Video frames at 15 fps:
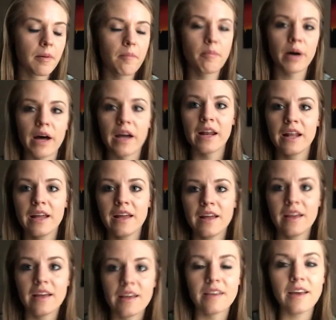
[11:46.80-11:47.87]
But
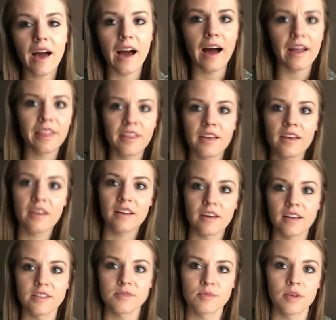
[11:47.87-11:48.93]
yeah, I think
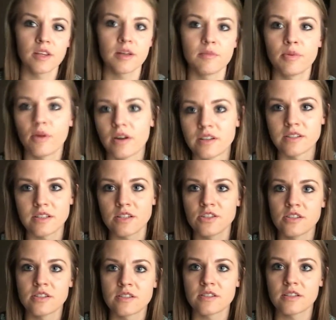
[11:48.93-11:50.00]
it's really important to
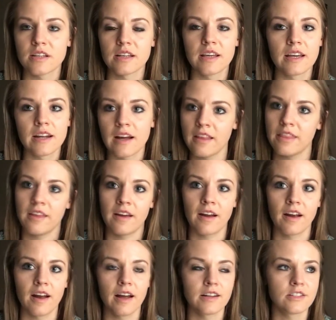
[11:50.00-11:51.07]
just get out
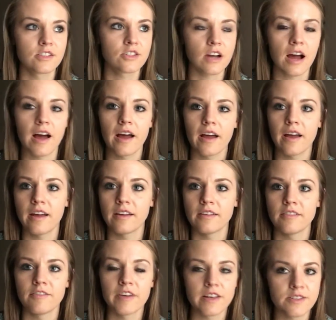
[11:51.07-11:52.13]
there and try
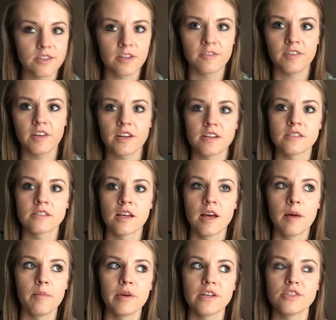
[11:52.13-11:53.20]
and face your fears,
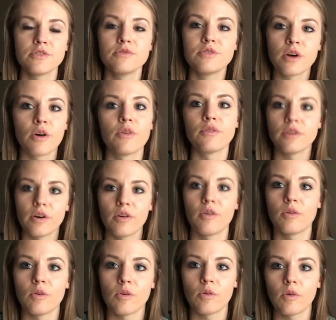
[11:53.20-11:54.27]
because you don't
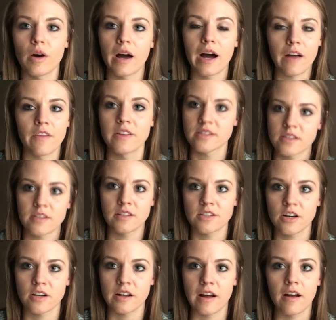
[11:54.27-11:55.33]
know how that's going to
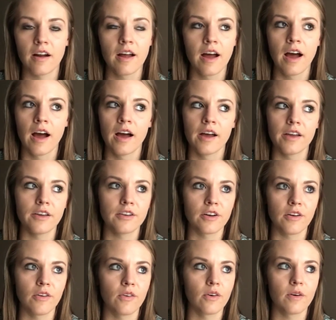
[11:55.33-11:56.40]
turn out. You
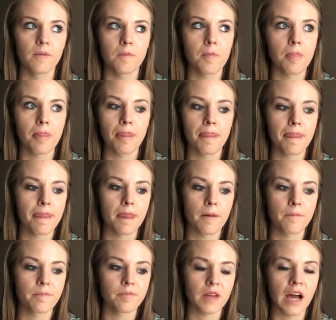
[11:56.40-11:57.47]
know,
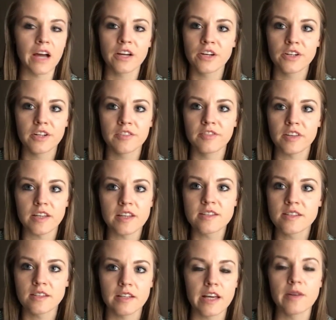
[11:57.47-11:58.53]
I could have
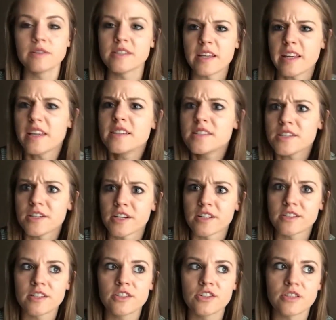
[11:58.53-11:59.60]
easily, it's easier
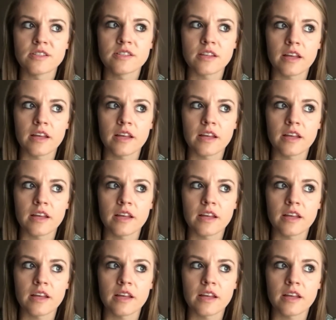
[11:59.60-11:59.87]
to just